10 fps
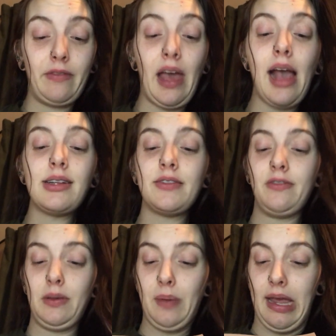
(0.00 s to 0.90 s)
of
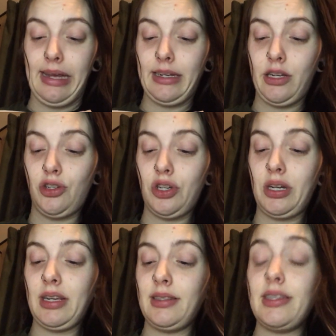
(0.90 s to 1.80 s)
actively paying
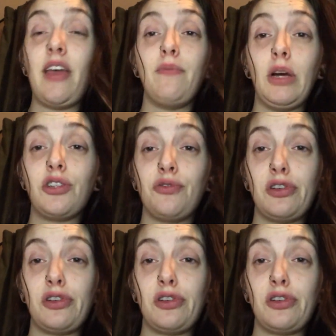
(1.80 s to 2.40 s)
attention can save much